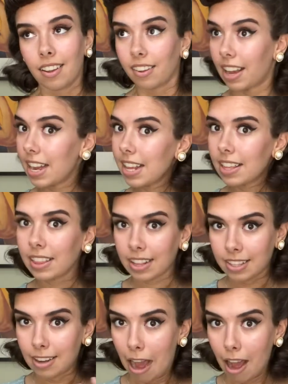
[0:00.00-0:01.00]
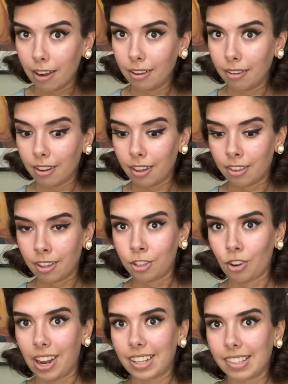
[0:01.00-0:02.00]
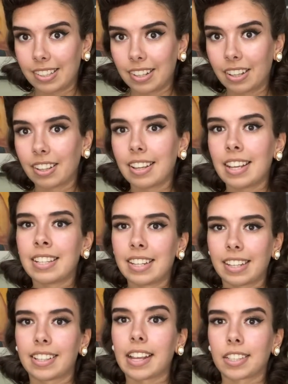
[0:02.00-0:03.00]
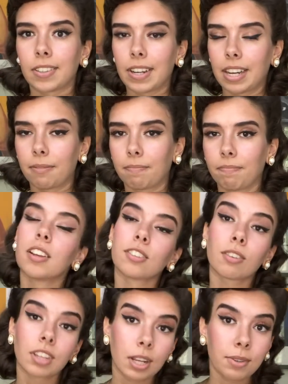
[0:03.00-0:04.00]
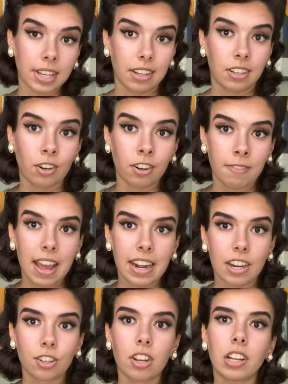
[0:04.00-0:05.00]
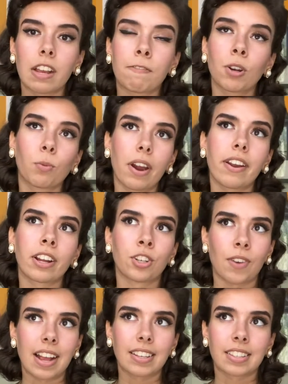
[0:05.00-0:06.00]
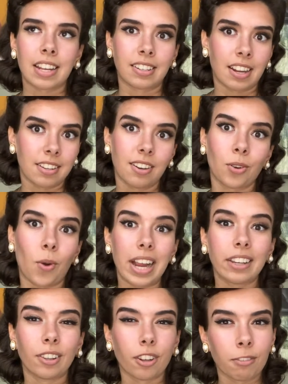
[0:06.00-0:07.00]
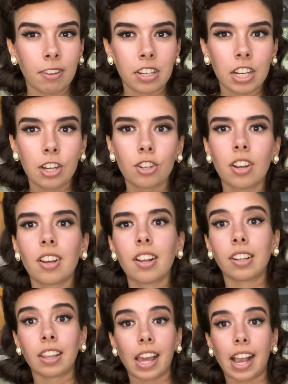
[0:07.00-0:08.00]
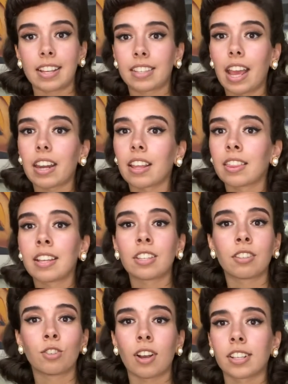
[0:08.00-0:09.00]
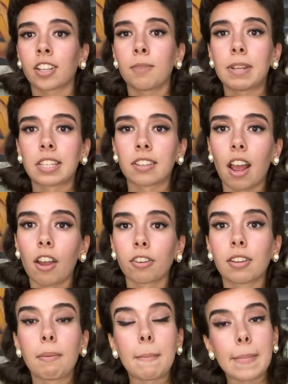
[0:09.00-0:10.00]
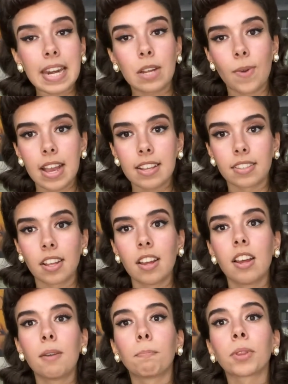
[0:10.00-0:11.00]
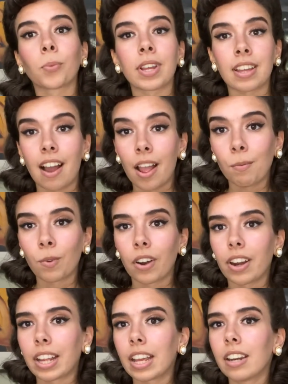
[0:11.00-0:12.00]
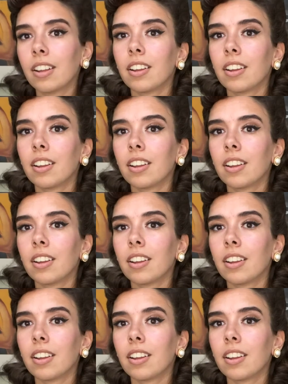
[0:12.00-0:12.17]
Anything that's not the dress is an accessory. So use it to your advantage. If you're wearing a dress that doesn't quite look vintage, like I said, this dress can be styled many ways. But the way that I'm wearing it,